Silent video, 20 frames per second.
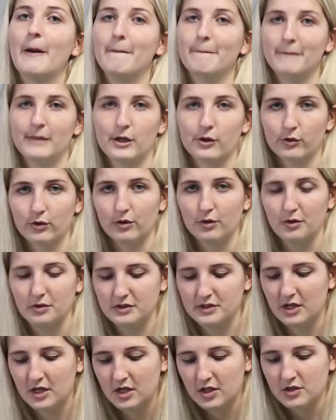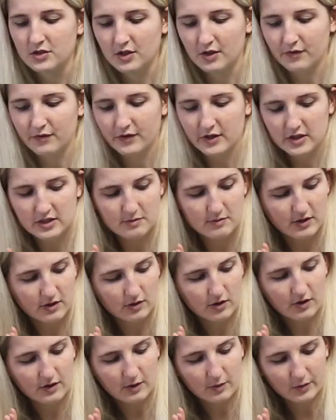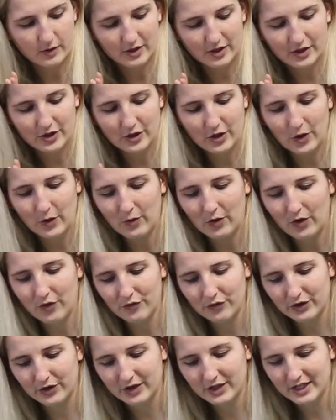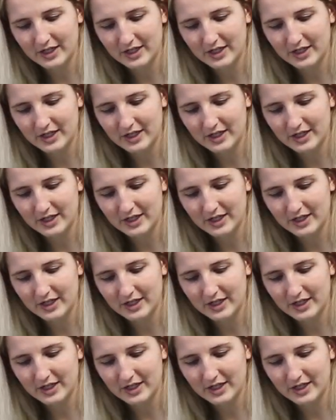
minerals. So the first mineral that we're gonna go over